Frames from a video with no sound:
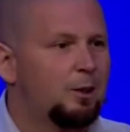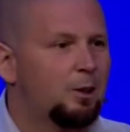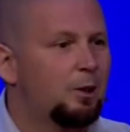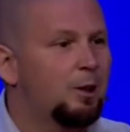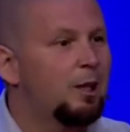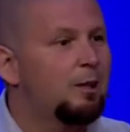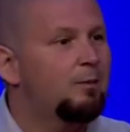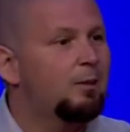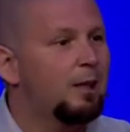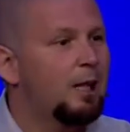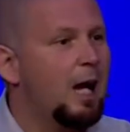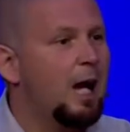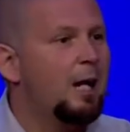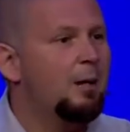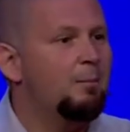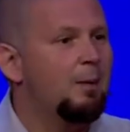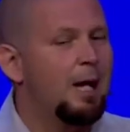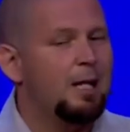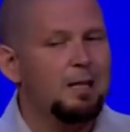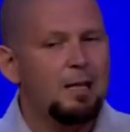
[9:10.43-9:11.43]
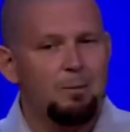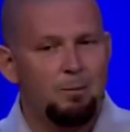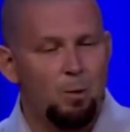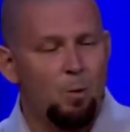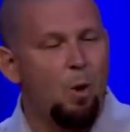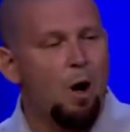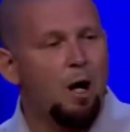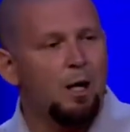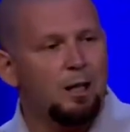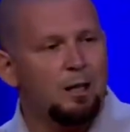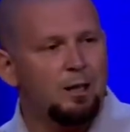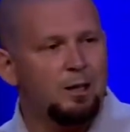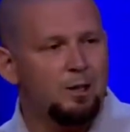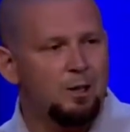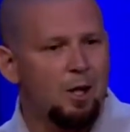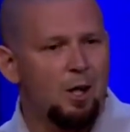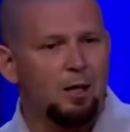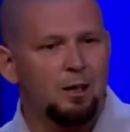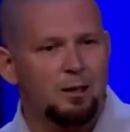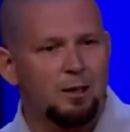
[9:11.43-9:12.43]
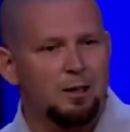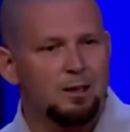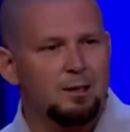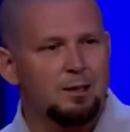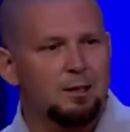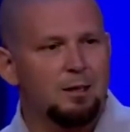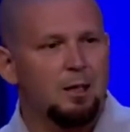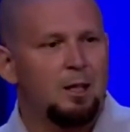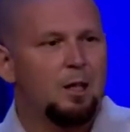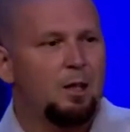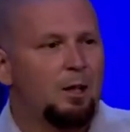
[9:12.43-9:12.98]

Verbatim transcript: You're giving God a bad name. You're walking in darkness.